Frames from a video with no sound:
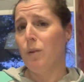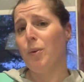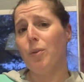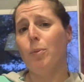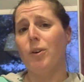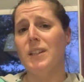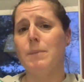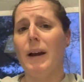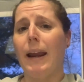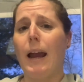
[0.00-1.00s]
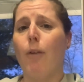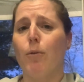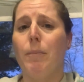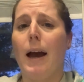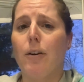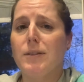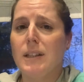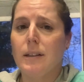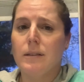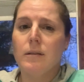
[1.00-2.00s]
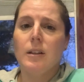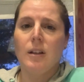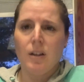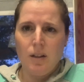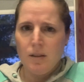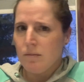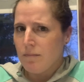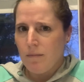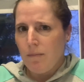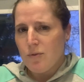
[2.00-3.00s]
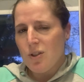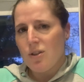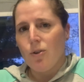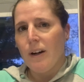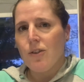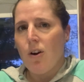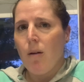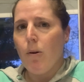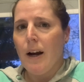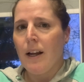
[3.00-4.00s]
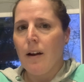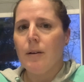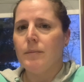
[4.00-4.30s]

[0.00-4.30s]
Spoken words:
but the book is by Katherine Patterson, and just a great job writing.